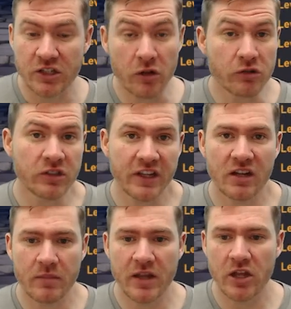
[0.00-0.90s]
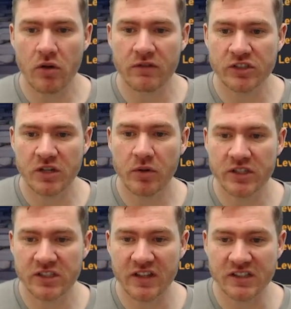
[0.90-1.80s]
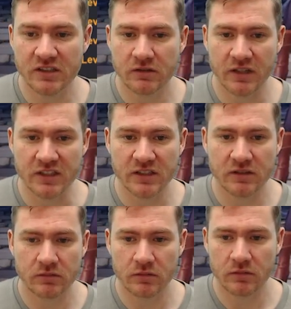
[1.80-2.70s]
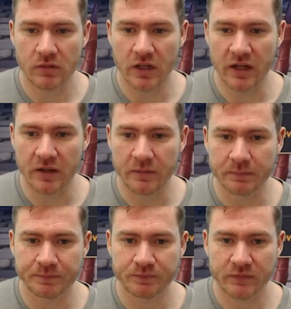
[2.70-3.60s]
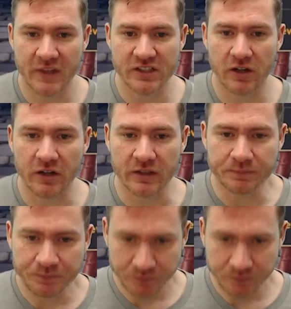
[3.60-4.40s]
usually going to be whoever she puts this on.